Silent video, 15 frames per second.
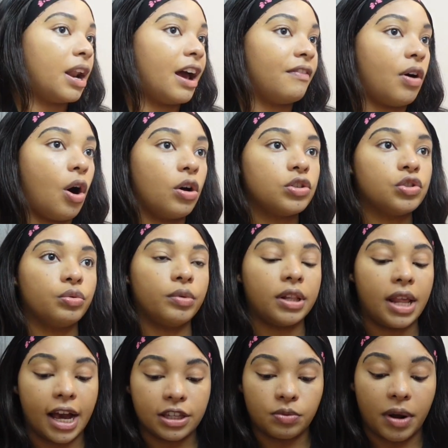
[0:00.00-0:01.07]
I've also
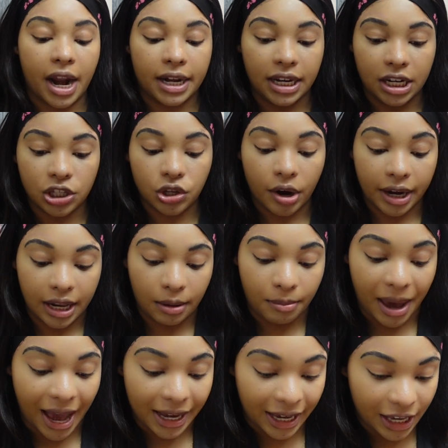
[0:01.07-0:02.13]
realized what I need to start getting
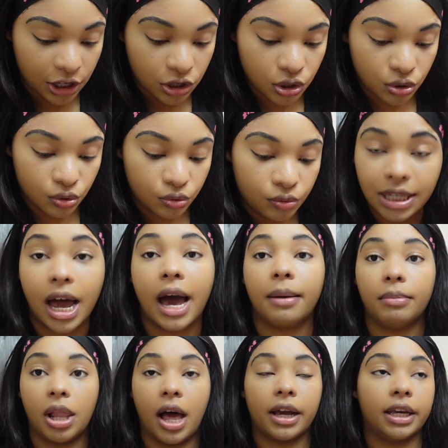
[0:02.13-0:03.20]
back into time
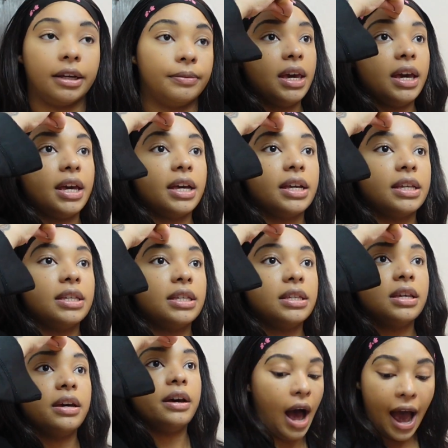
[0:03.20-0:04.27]
blocking because
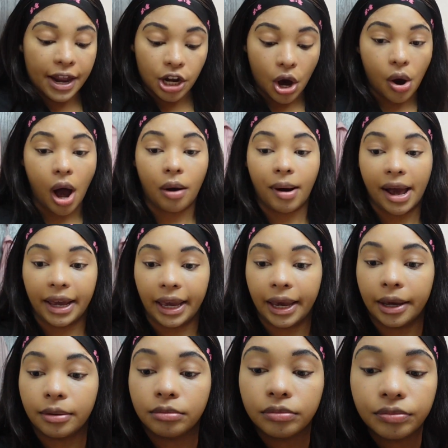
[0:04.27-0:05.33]
I know how I
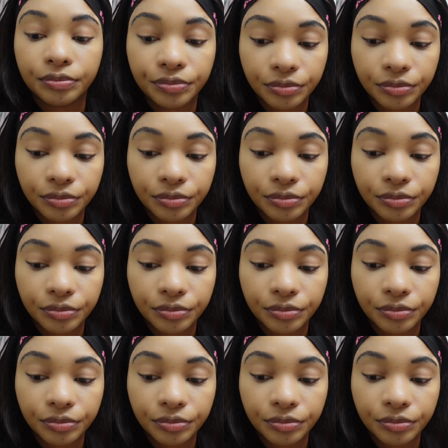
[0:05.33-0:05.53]
am